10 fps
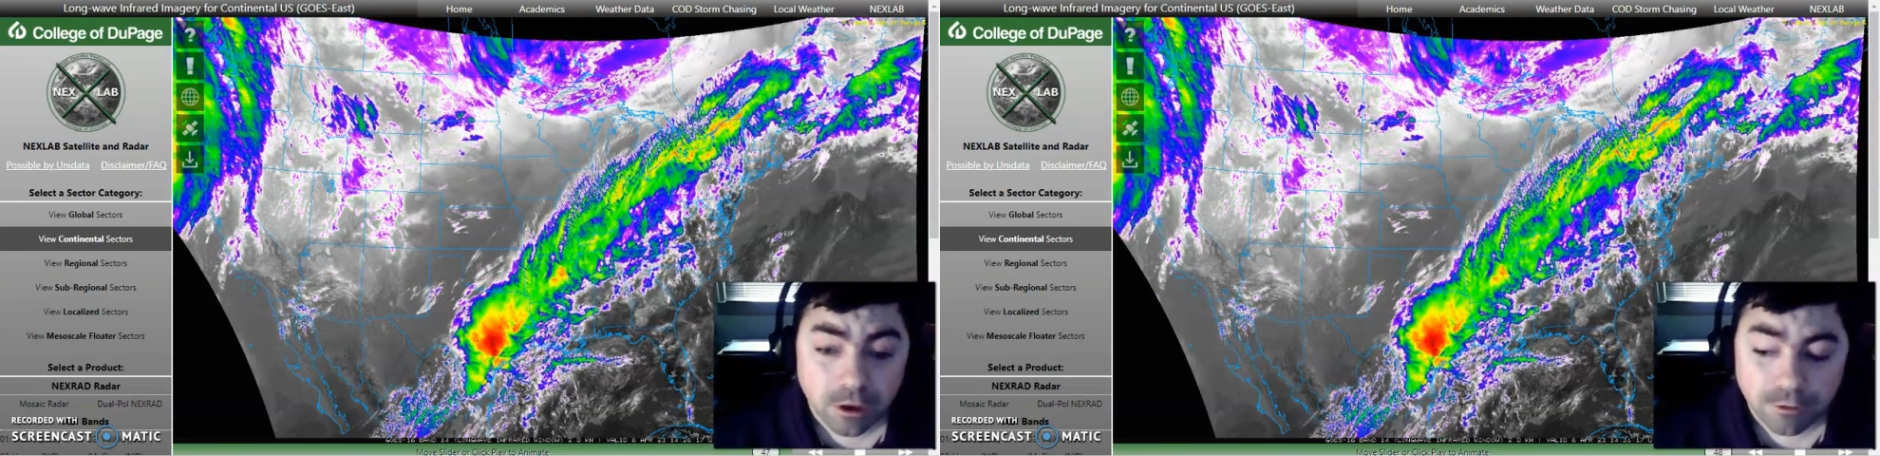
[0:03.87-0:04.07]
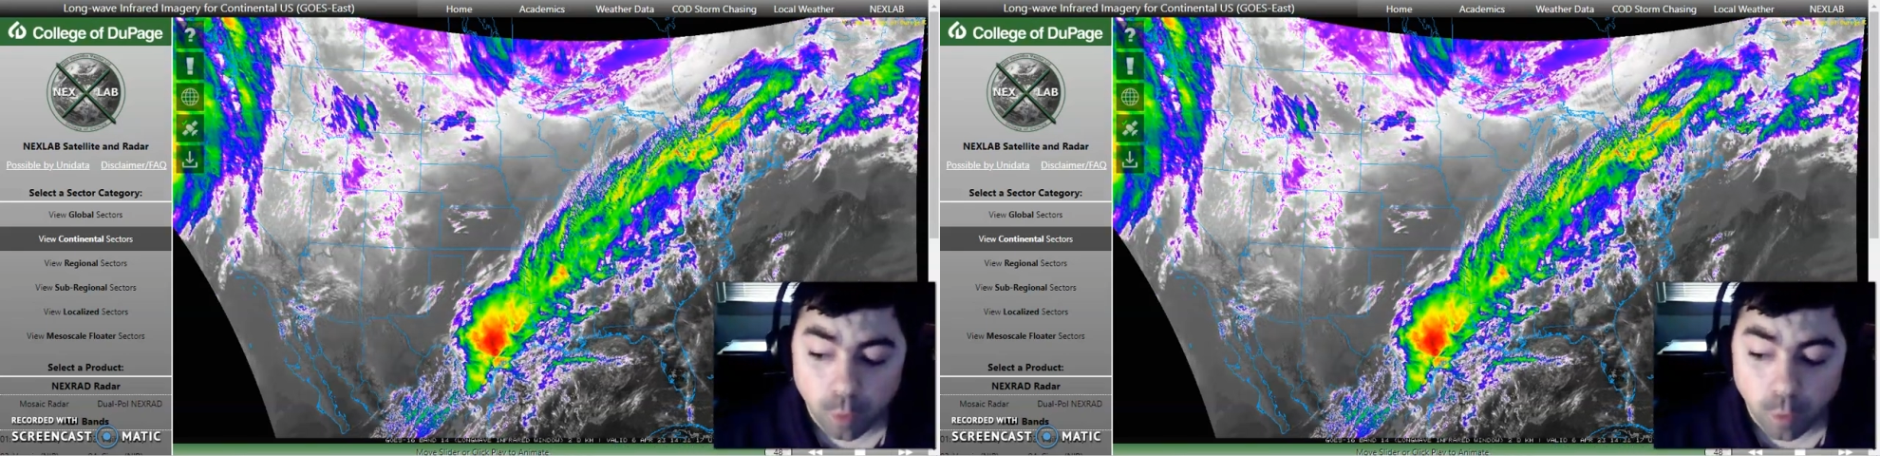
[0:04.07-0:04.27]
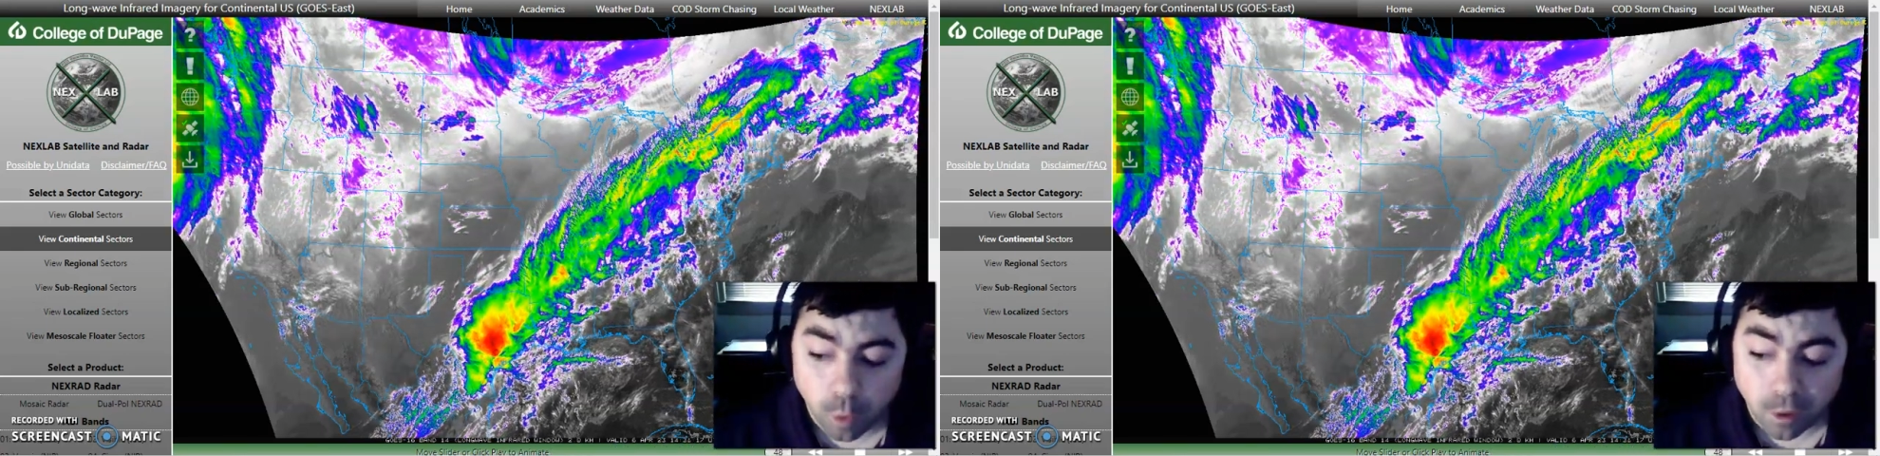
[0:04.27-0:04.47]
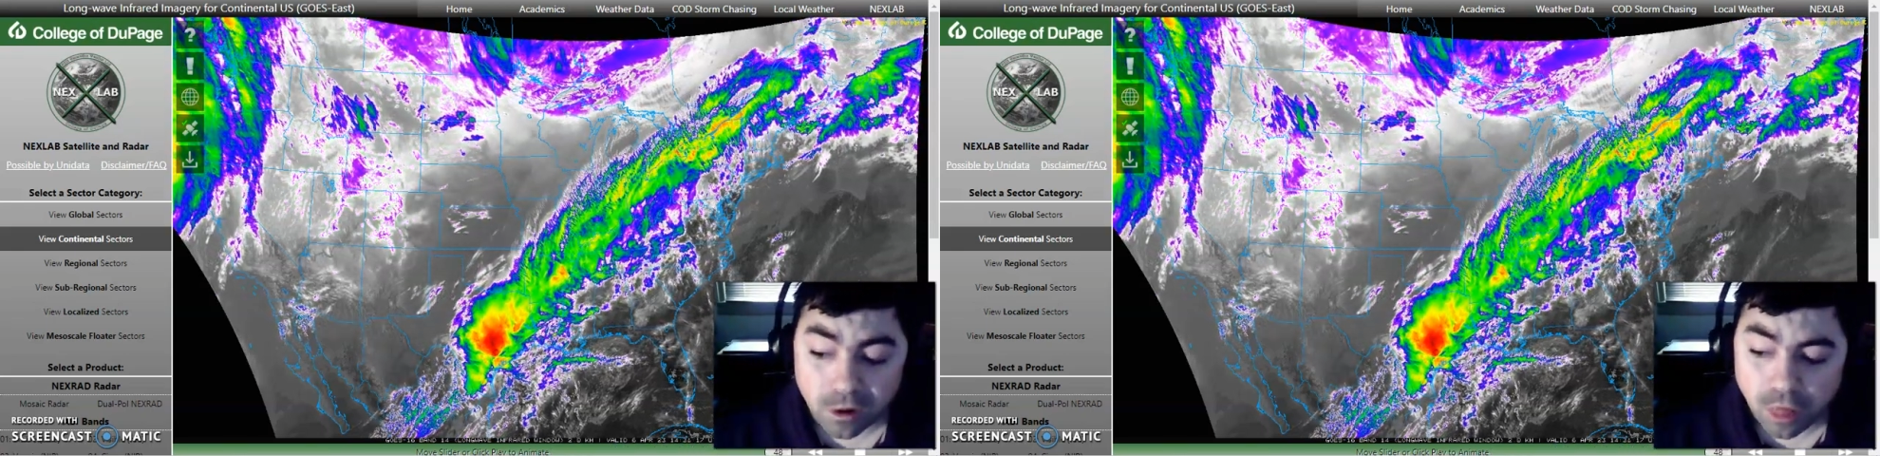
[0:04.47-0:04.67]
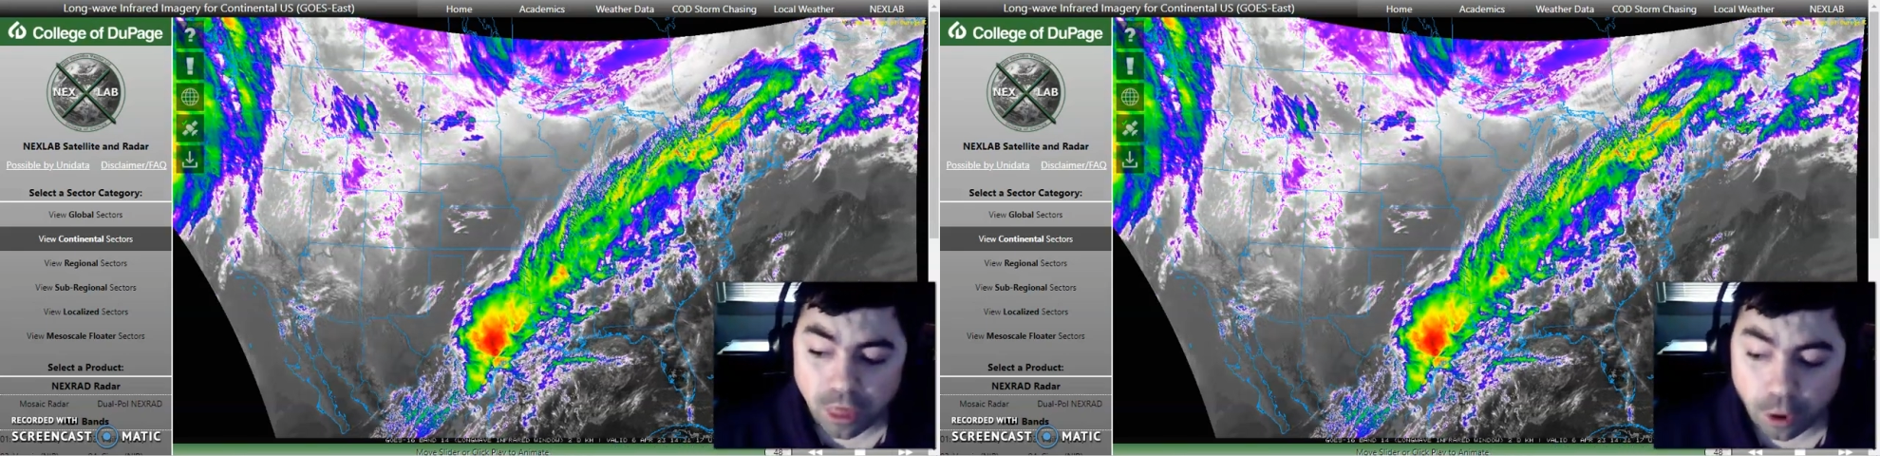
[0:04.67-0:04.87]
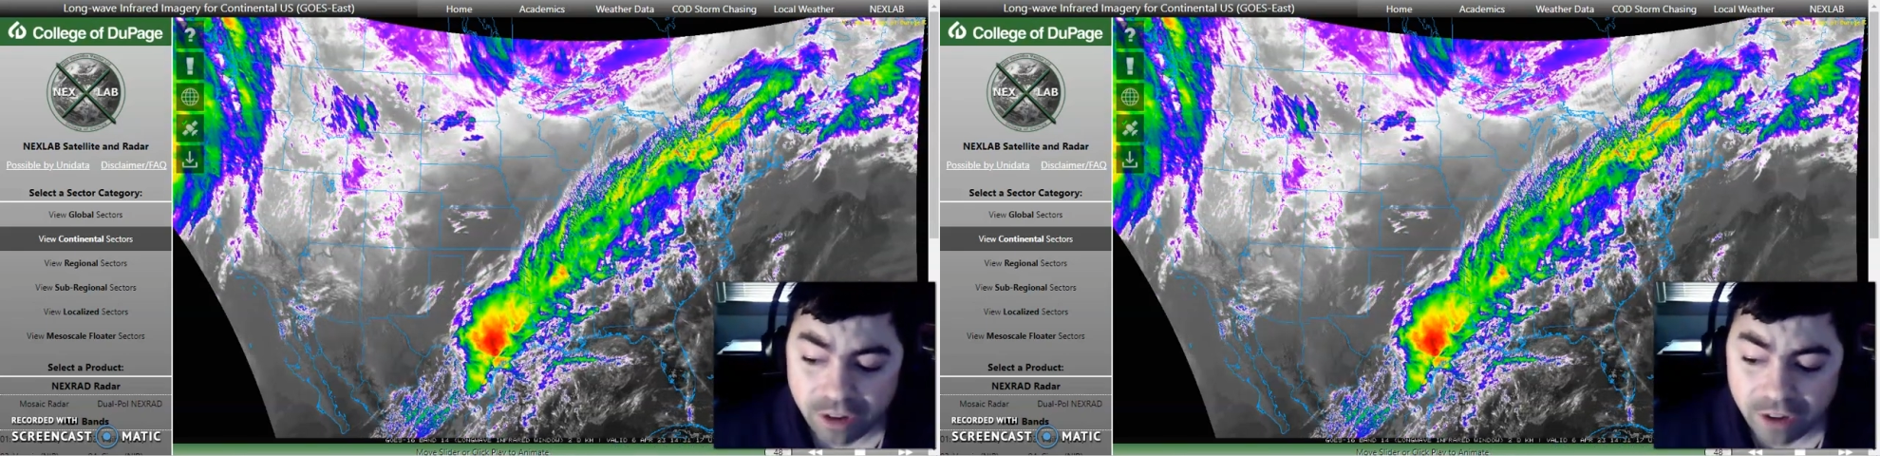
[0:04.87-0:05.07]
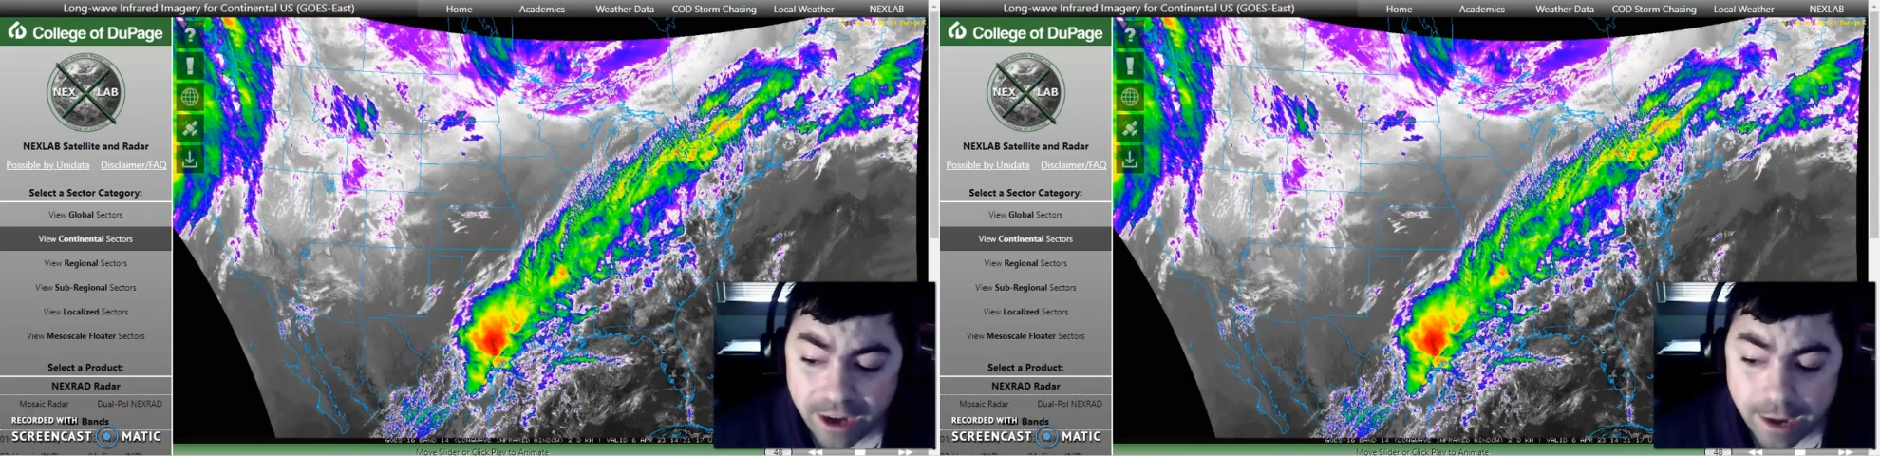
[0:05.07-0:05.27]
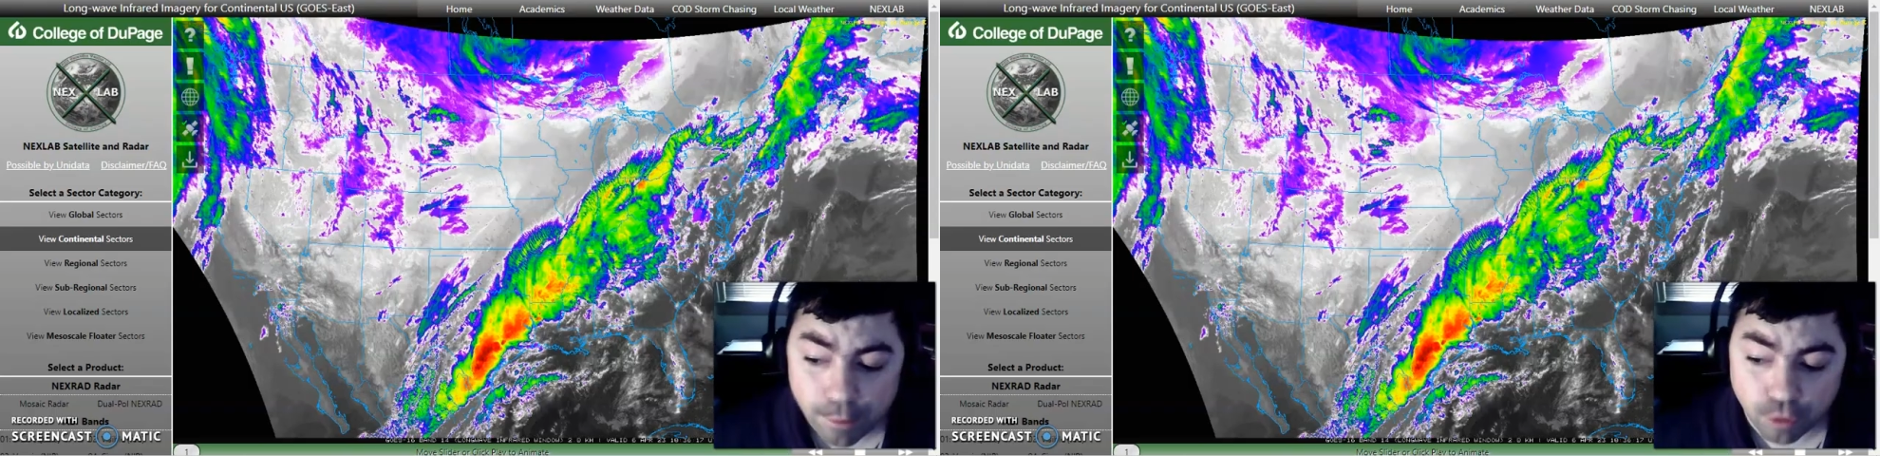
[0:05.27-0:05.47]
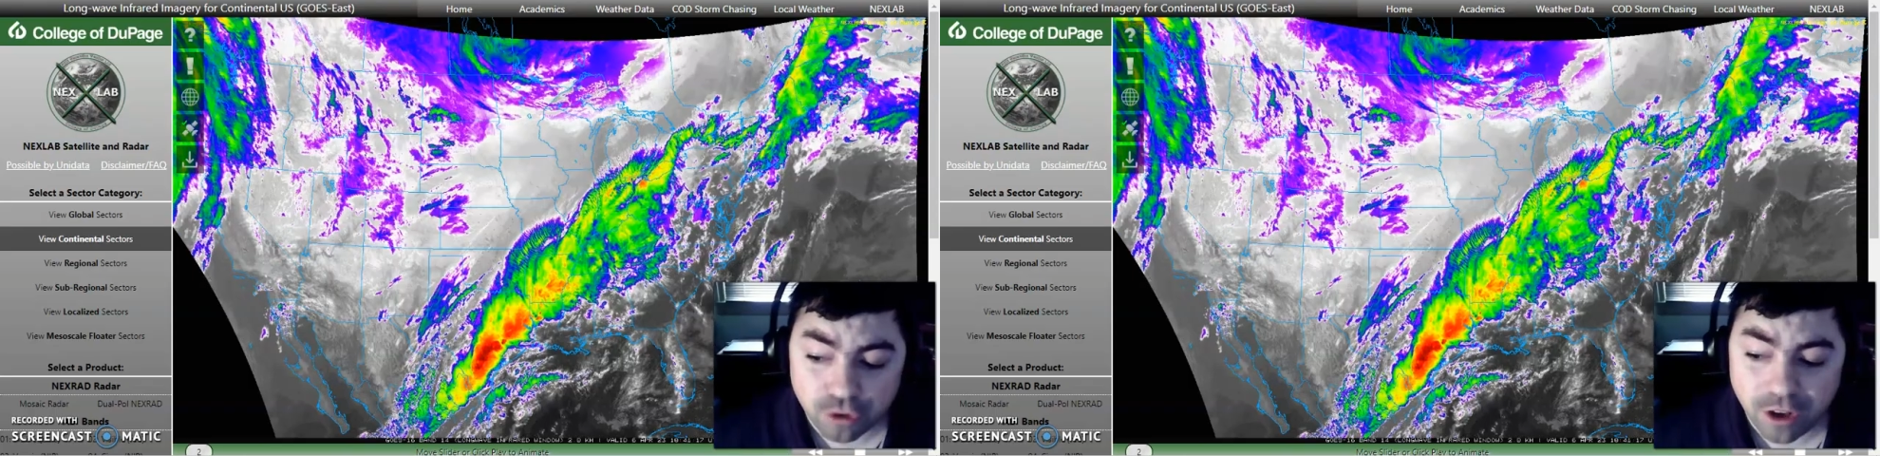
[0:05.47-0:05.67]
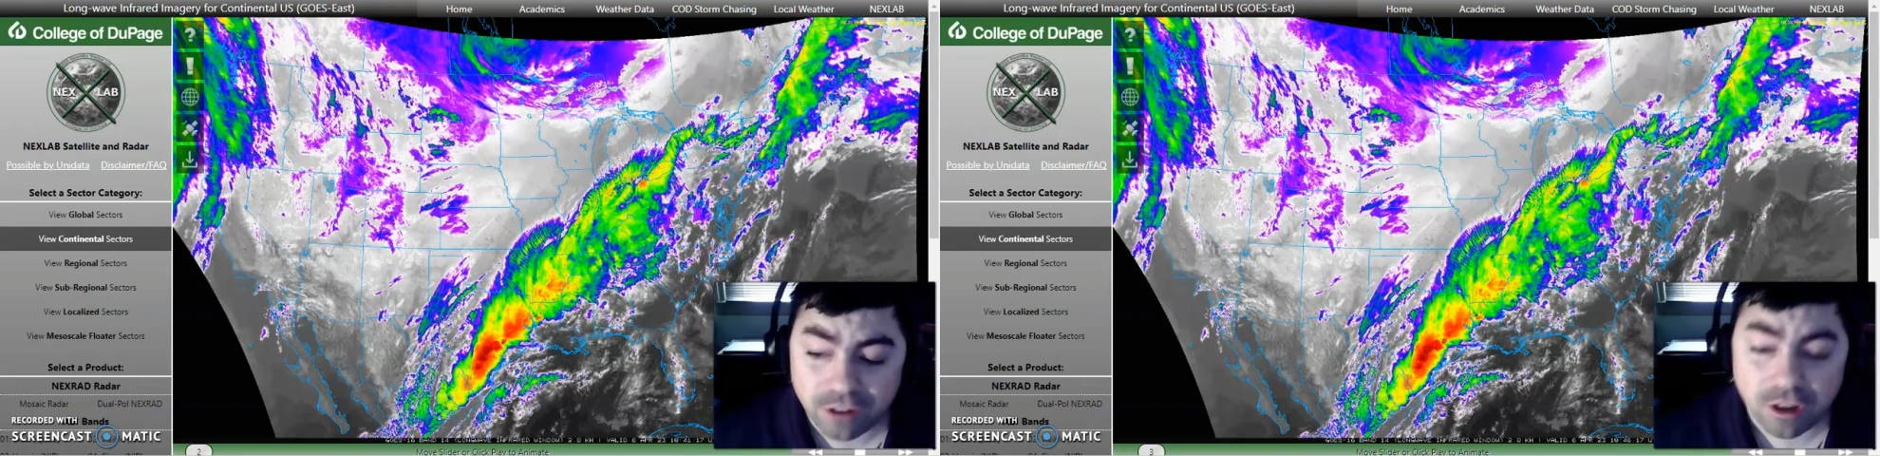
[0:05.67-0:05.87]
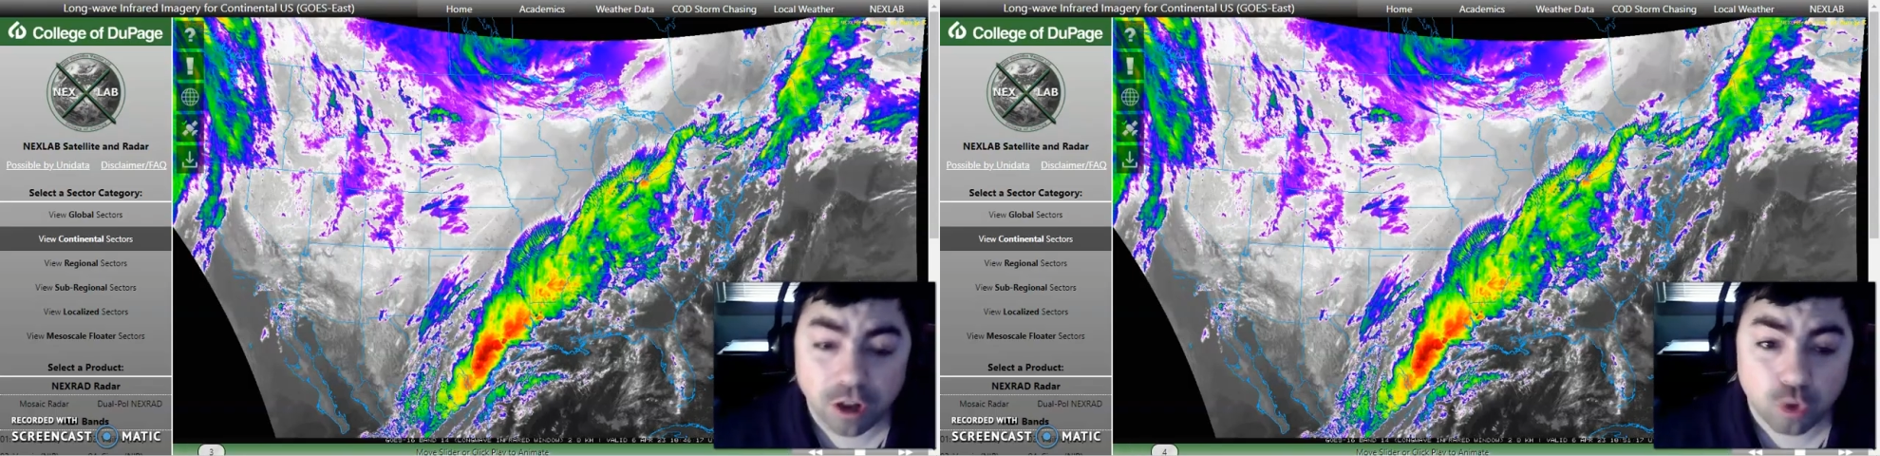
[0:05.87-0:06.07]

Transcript: for Thursday, April 6th,